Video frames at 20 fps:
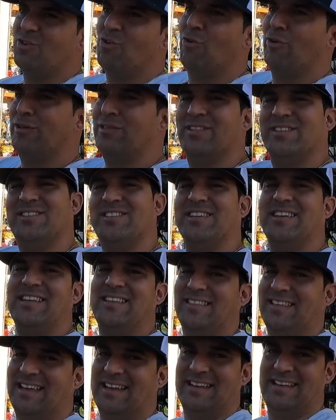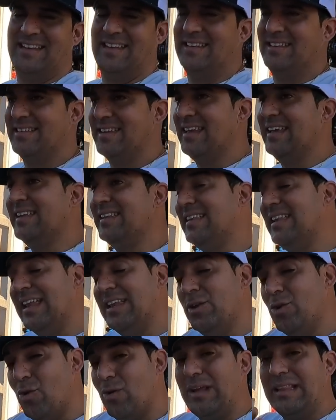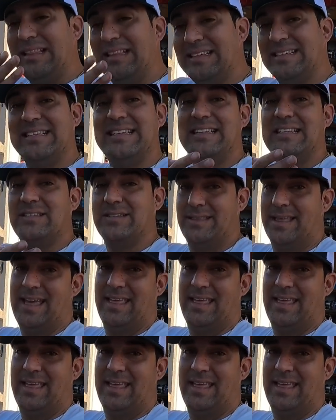annoying listening that and, and annoying listening to